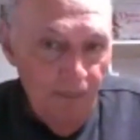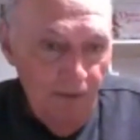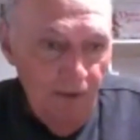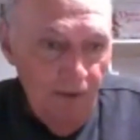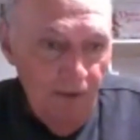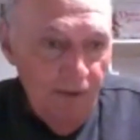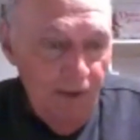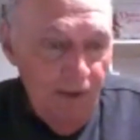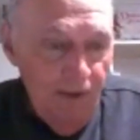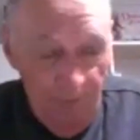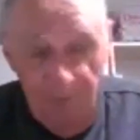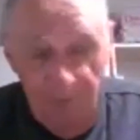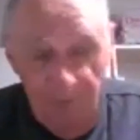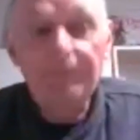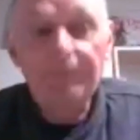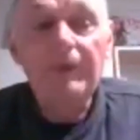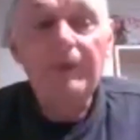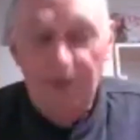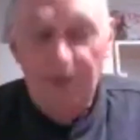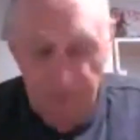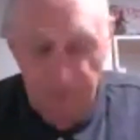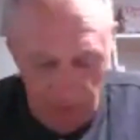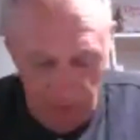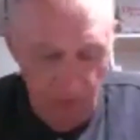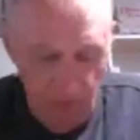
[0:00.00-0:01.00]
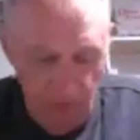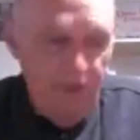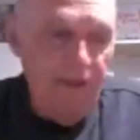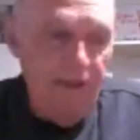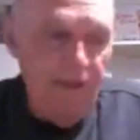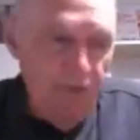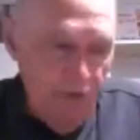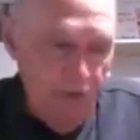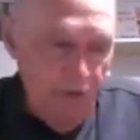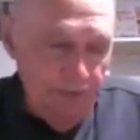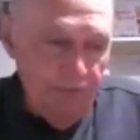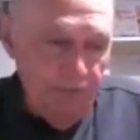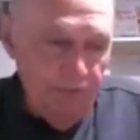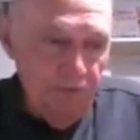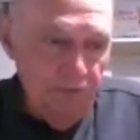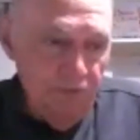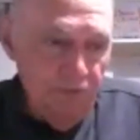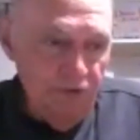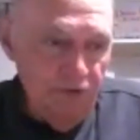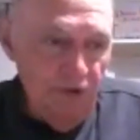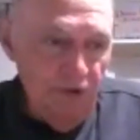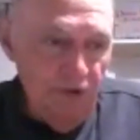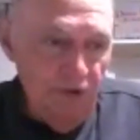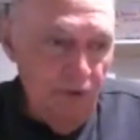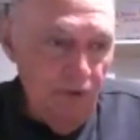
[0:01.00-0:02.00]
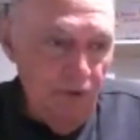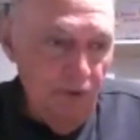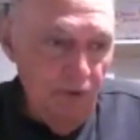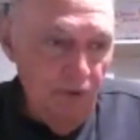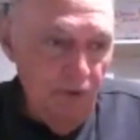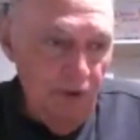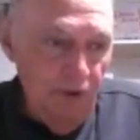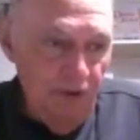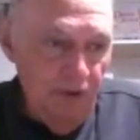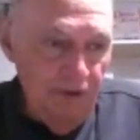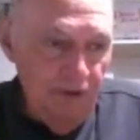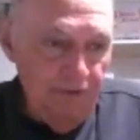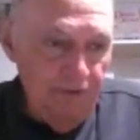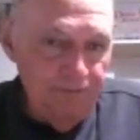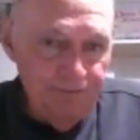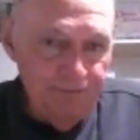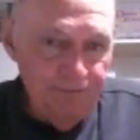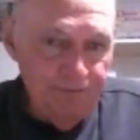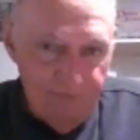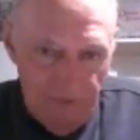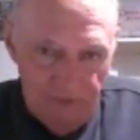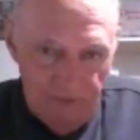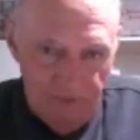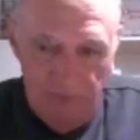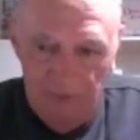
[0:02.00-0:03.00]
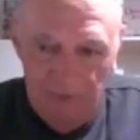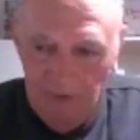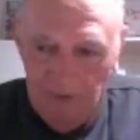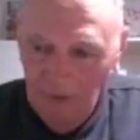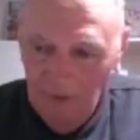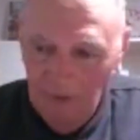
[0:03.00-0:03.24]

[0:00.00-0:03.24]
Yeah, guess. Okay, good. So that's better.